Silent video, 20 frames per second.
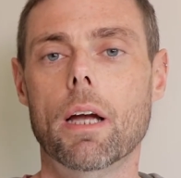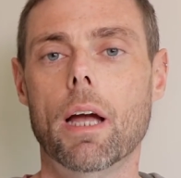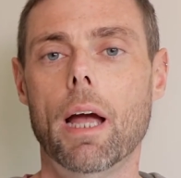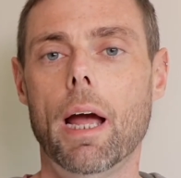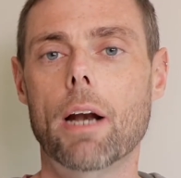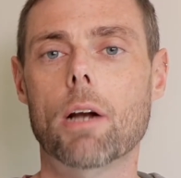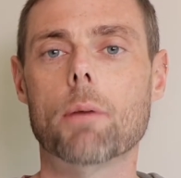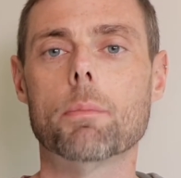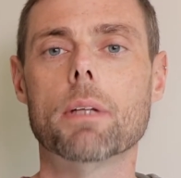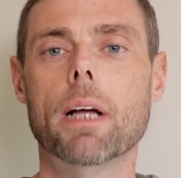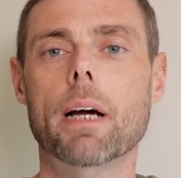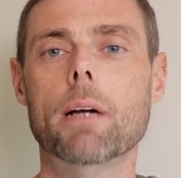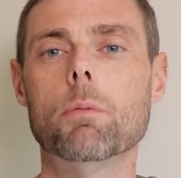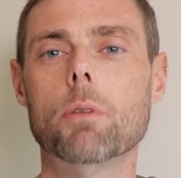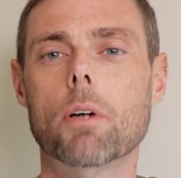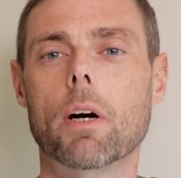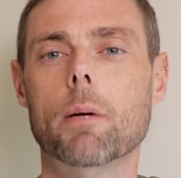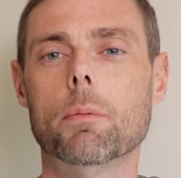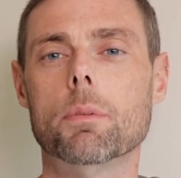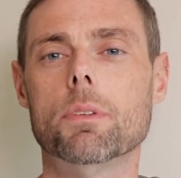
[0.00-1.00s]
And I'm glad
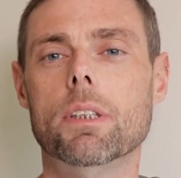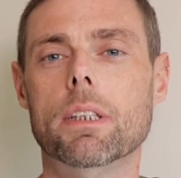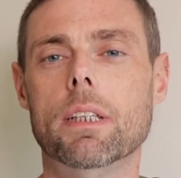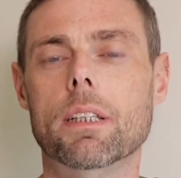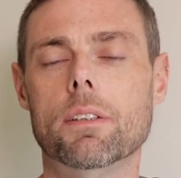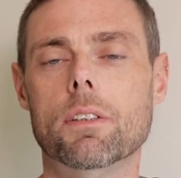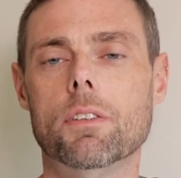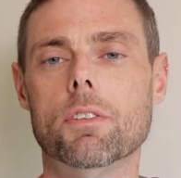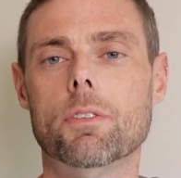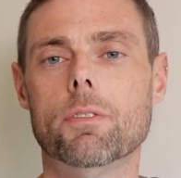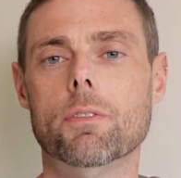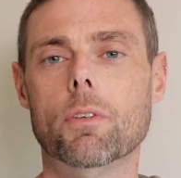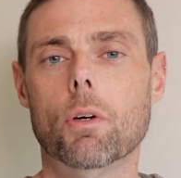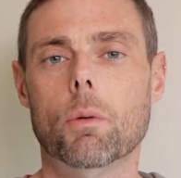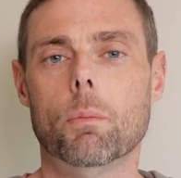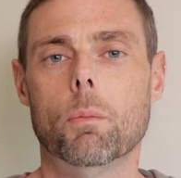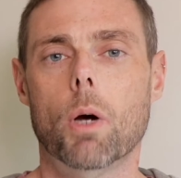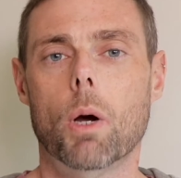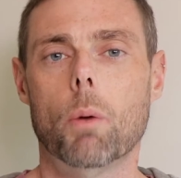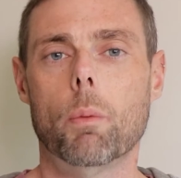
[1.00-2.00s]
we're able to get this film.
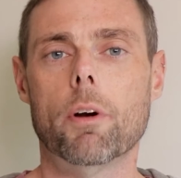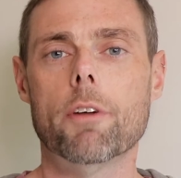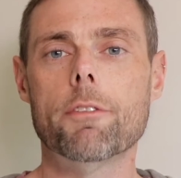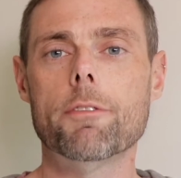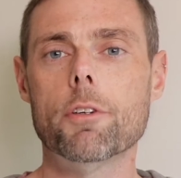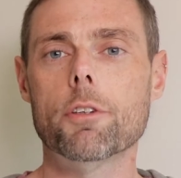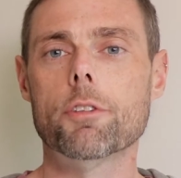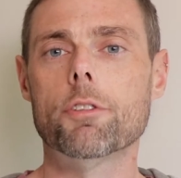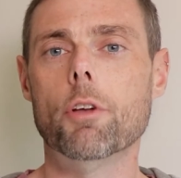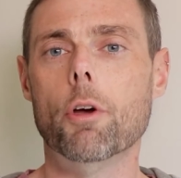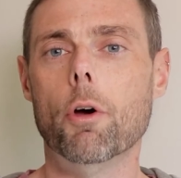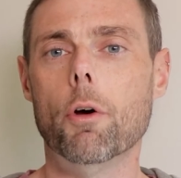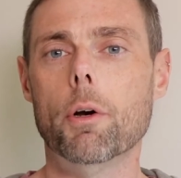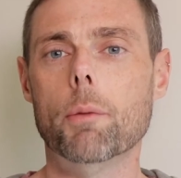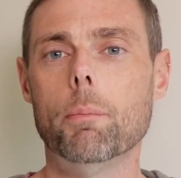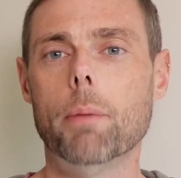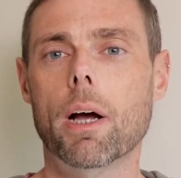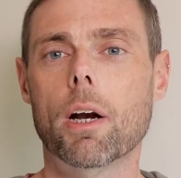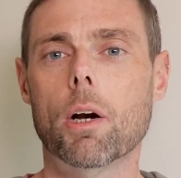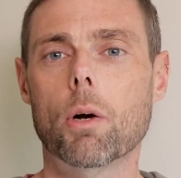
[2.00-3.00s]
When I first heard
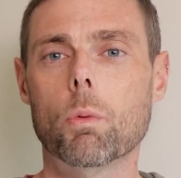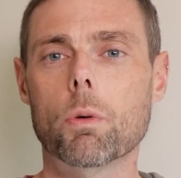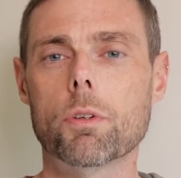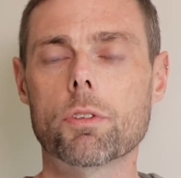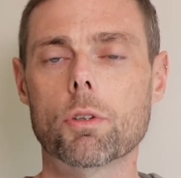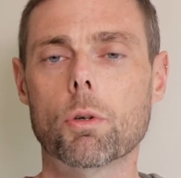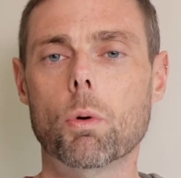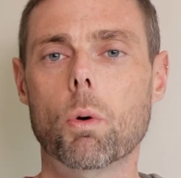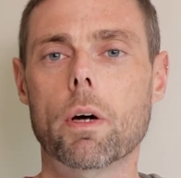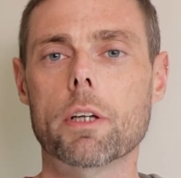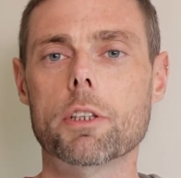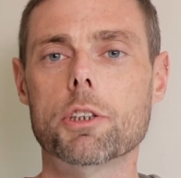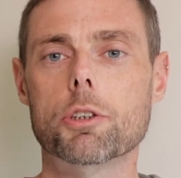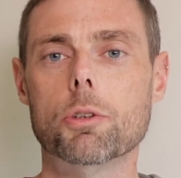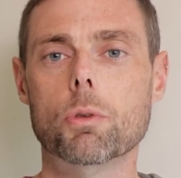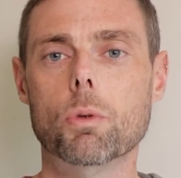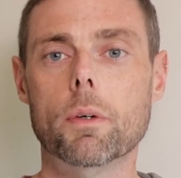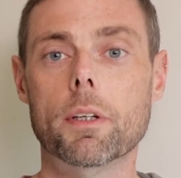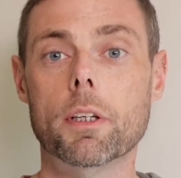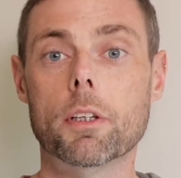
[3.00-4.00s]
about it, I wasn't quite
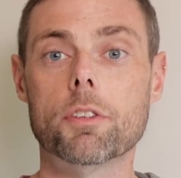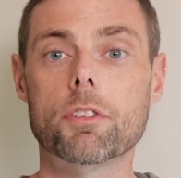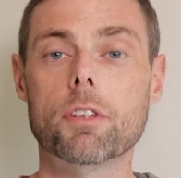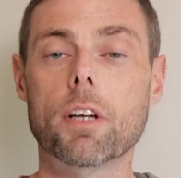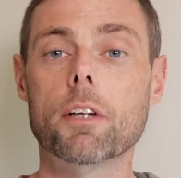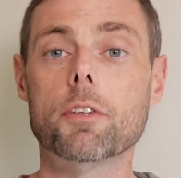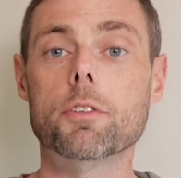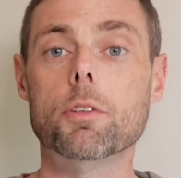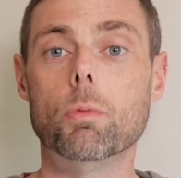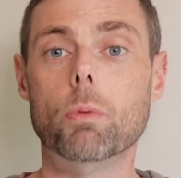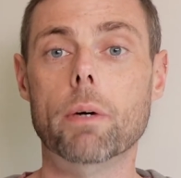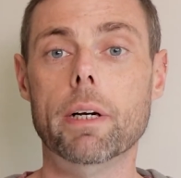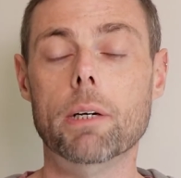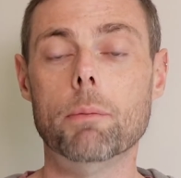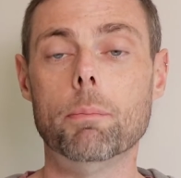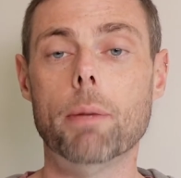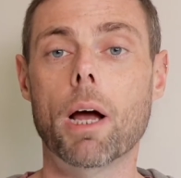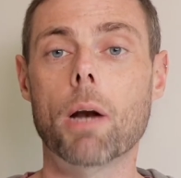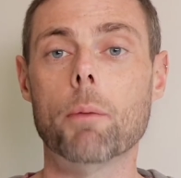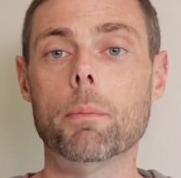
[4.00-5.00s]
sure, and then I started to read
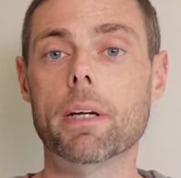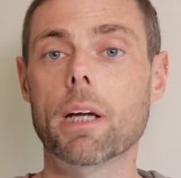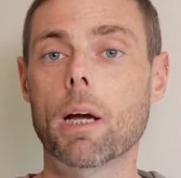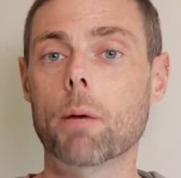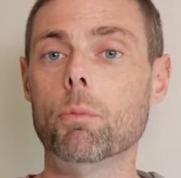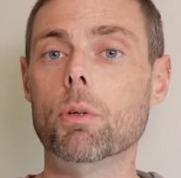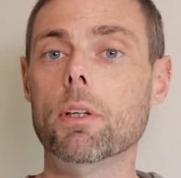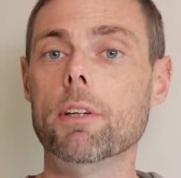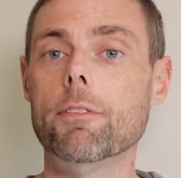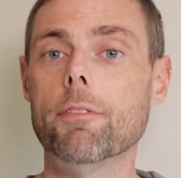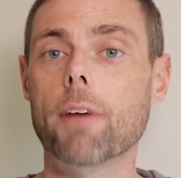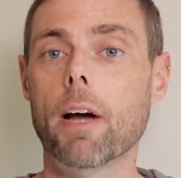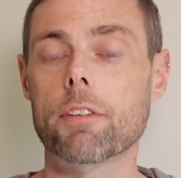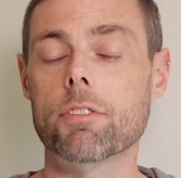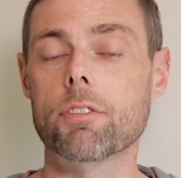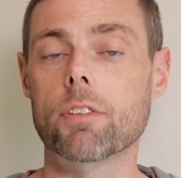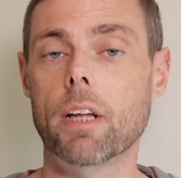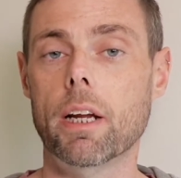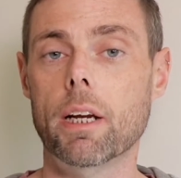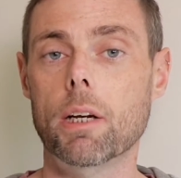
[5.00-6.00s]
about it and became really
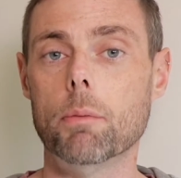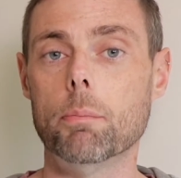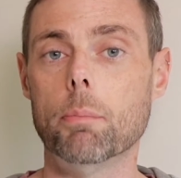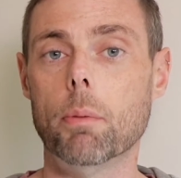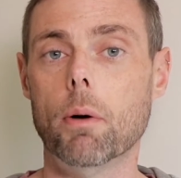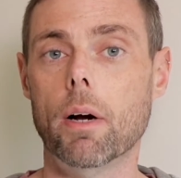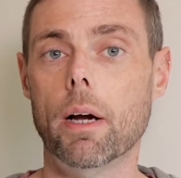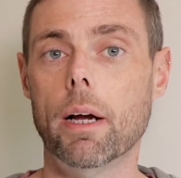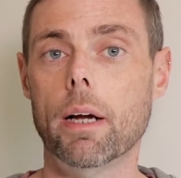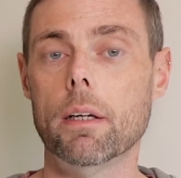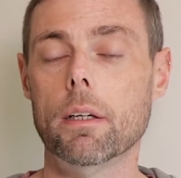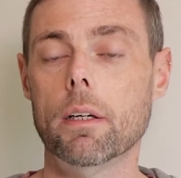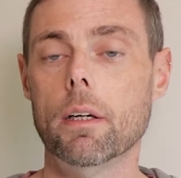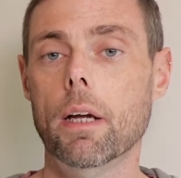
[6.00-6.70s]
fascinated by it.